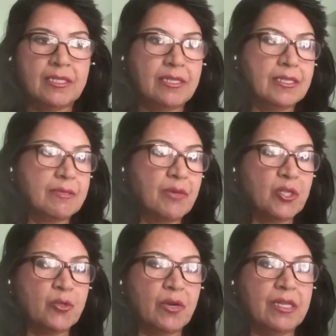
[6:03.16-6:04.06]
this much
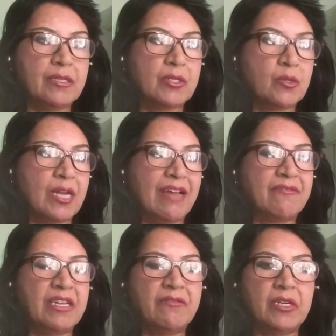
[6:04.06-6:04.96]
to others, or I have
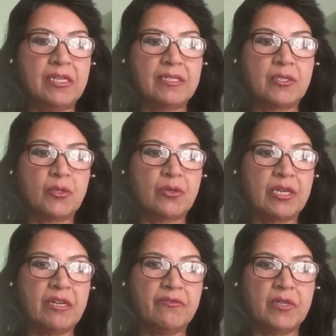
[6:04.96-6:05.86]
never listened so
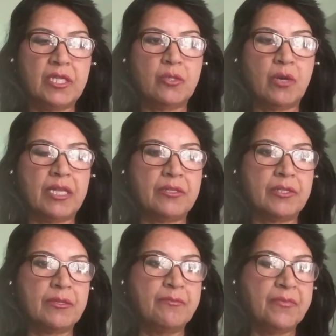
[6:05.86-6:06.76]
carefully to others.
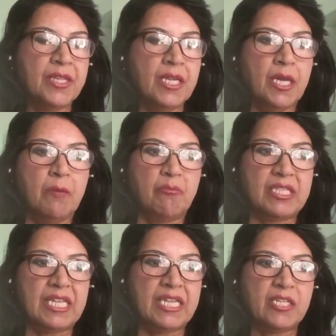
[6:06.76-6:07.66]
But
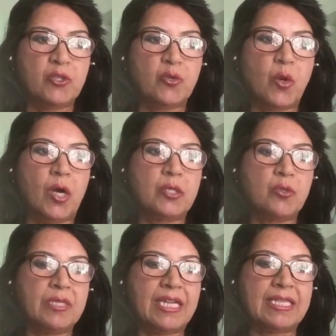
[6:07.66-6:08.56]
they get drawn to
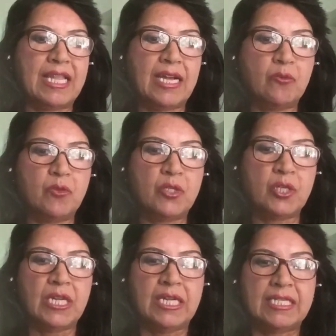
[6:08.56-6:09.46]
that language
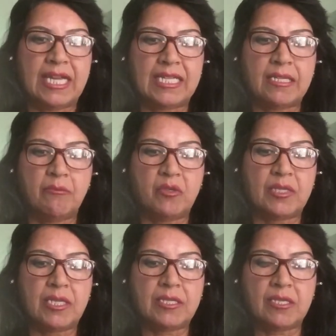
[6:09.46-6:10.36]
that
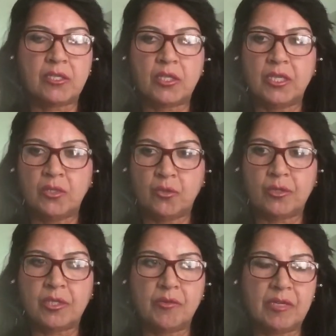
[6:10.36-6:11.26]
possesses those
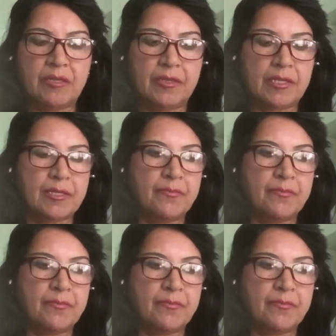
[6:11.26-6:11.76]
three things.